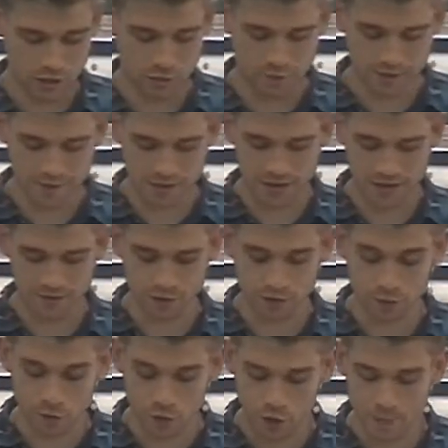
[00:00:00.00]
to be forgiven,
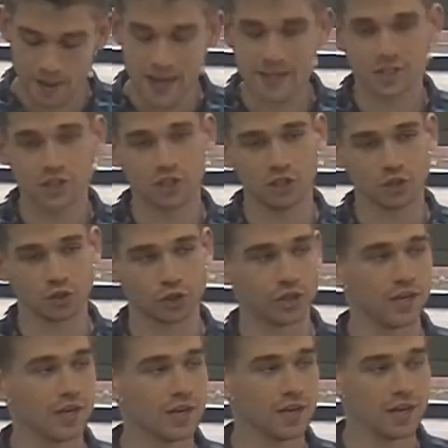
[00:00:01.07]
to become his
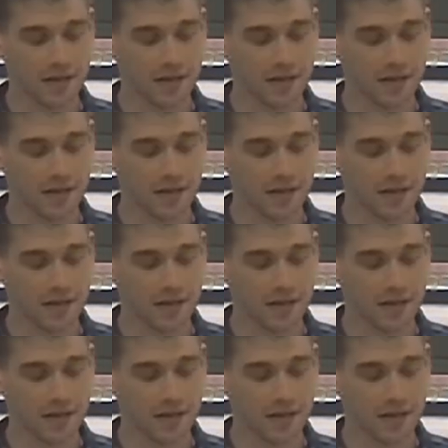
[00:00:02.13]
children,